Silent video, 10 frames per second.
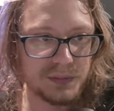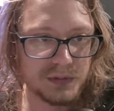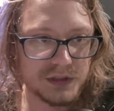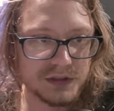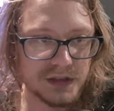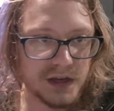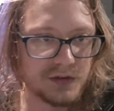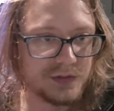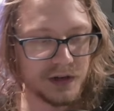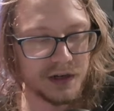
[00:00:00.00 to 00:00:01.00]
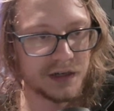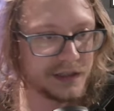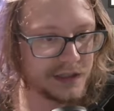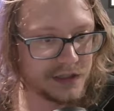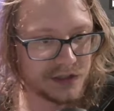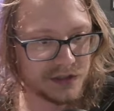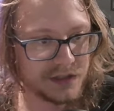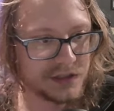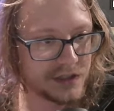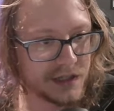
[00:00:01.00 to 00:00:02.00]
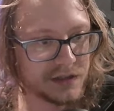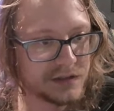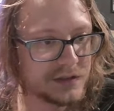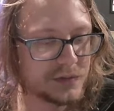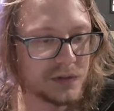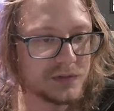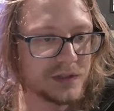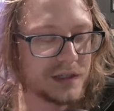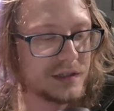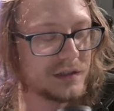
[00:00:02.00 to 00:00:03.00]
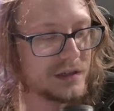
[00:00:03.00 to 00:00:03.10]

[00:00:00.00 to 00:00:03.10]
which is how far each child is rotated